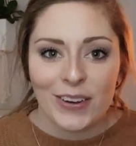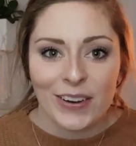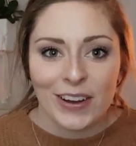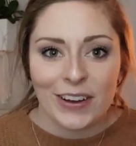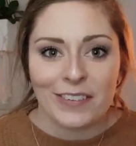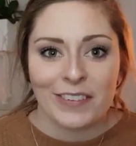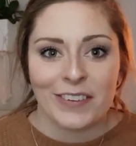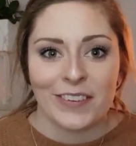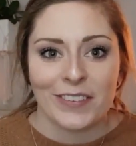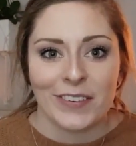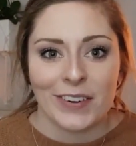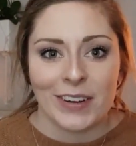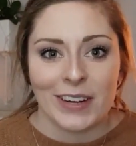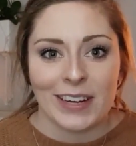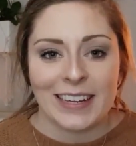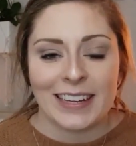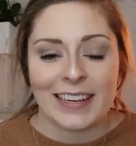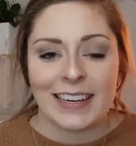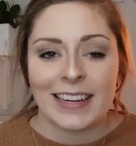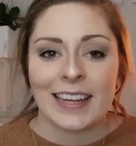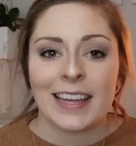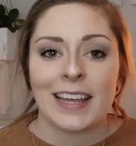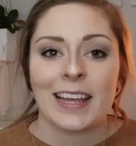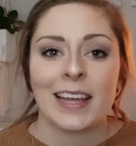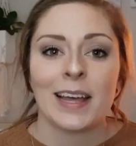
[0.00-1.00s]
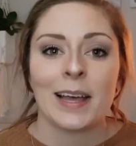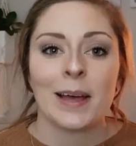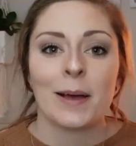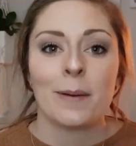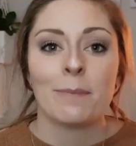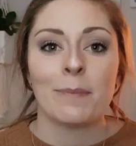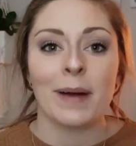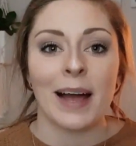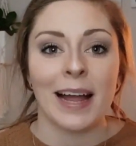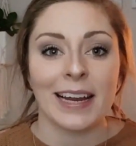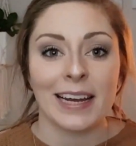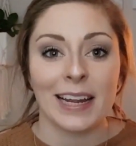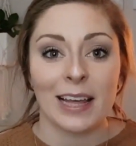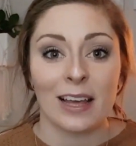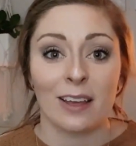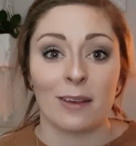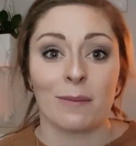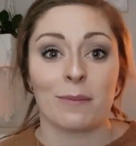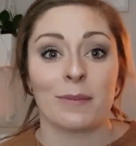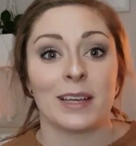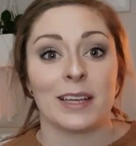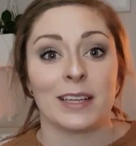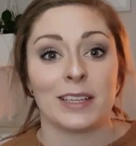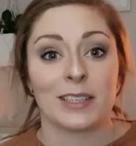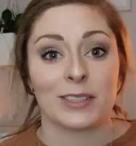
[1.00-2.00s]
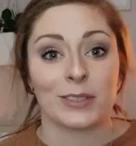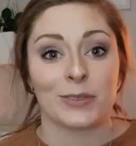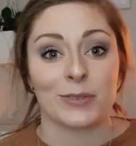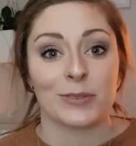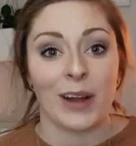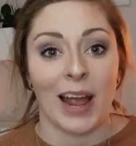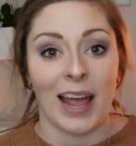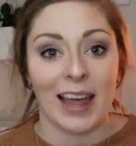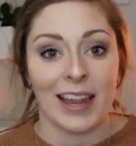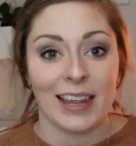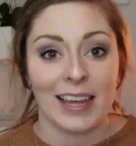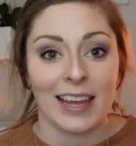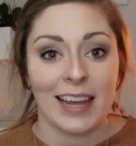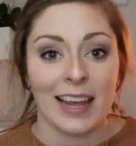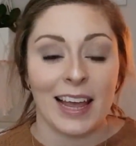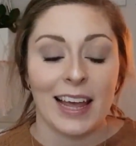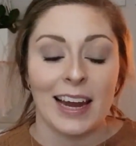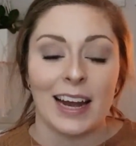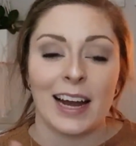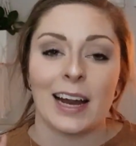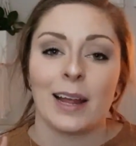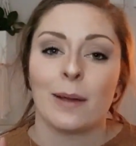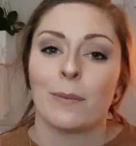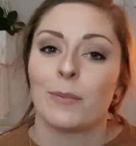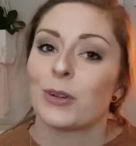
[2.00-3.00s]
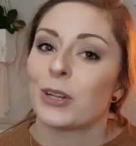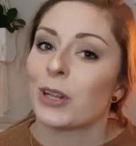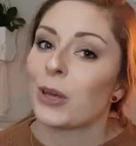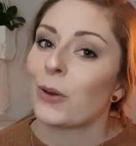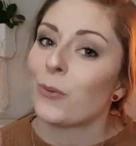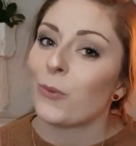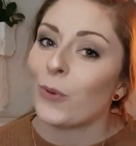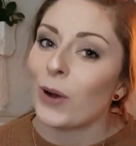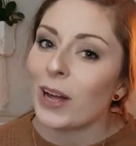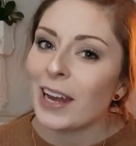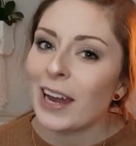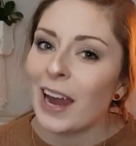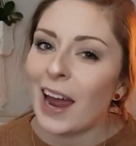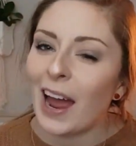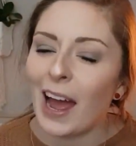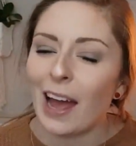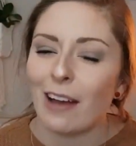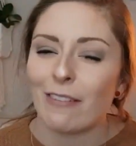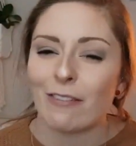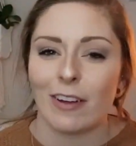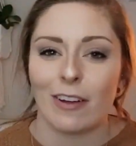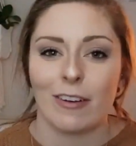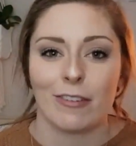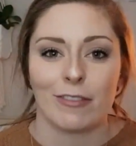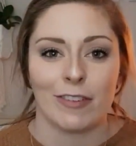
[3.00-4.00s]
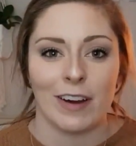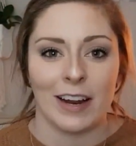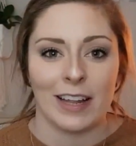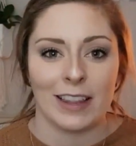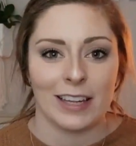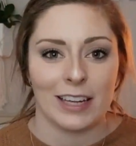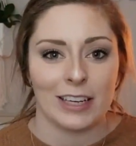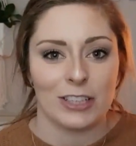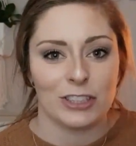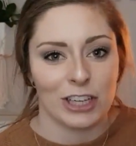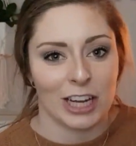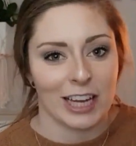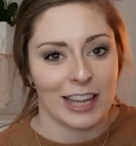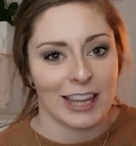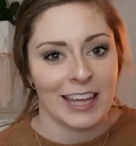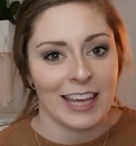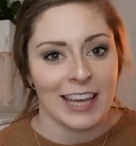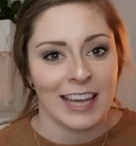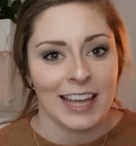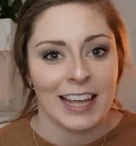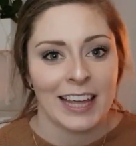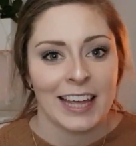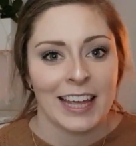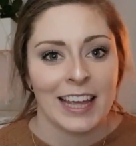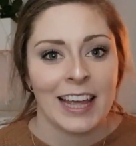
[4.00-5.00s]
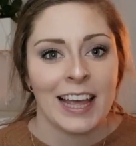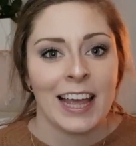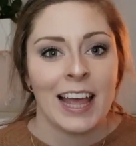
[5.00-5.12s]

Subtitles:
everyone. My name is Riley and I am only one half of Friendly Genly.